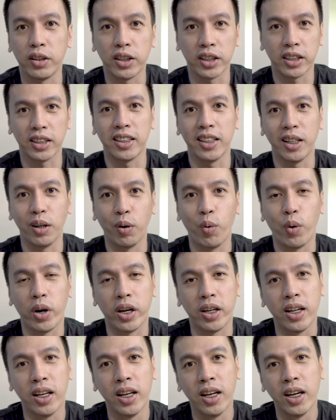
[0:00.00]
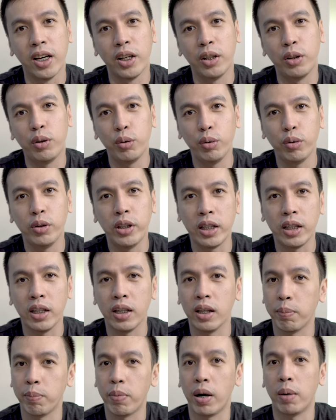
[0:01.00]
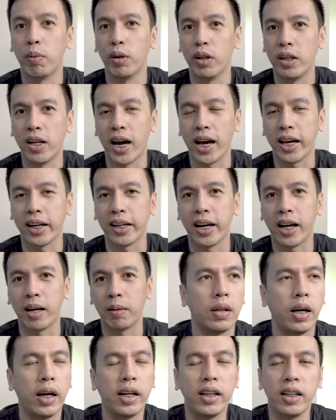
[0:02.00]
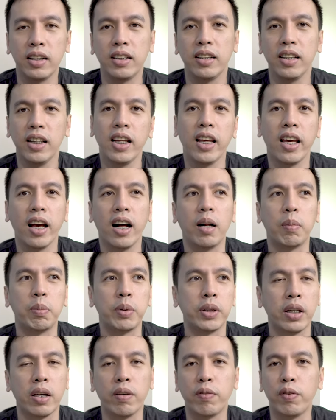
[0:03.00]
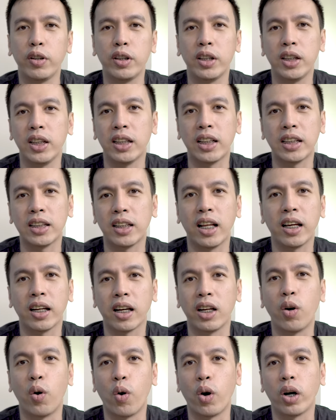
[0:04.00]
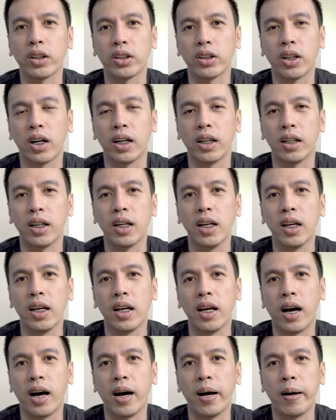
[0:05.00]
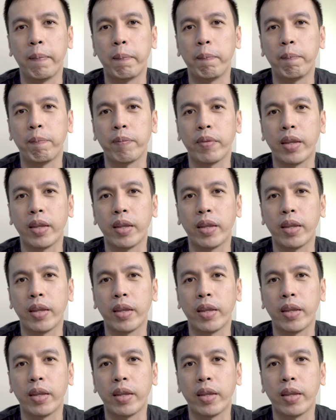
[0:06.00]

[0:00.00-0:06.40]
you just deal with 2d bubble diagram and it really helps if you see it as like an org chart um,